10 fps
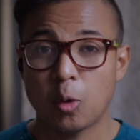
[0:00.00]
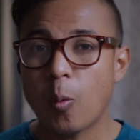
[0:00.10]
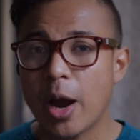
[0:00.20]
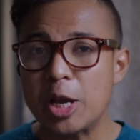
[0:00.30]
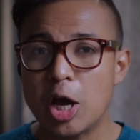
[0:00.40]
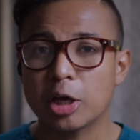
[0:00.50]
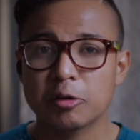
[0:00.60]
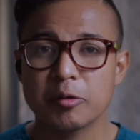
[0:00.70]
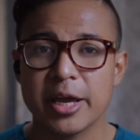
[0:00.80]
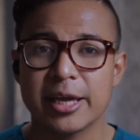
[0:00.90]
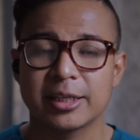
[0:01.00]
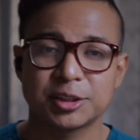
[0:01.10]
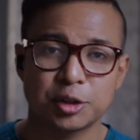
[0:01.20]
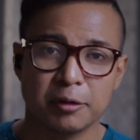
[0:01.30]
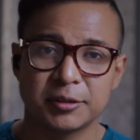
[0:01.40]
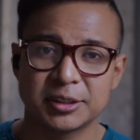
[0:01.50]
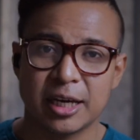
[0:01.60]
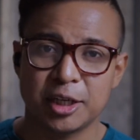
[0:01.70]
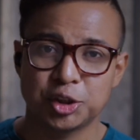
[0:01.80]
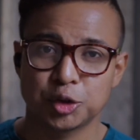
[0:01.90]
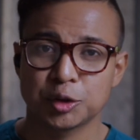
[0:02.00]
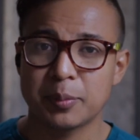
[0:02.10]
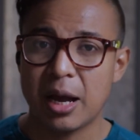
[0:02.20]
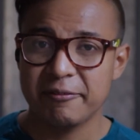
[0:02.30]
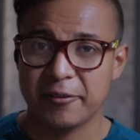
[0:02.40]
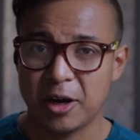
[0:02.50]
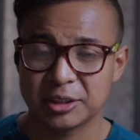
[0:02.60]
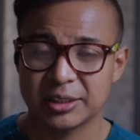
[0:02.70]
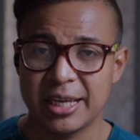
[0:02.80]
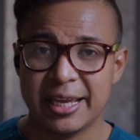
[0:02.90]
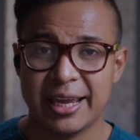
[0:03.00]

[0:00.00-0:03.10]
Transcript: why not create a service that insures my funds in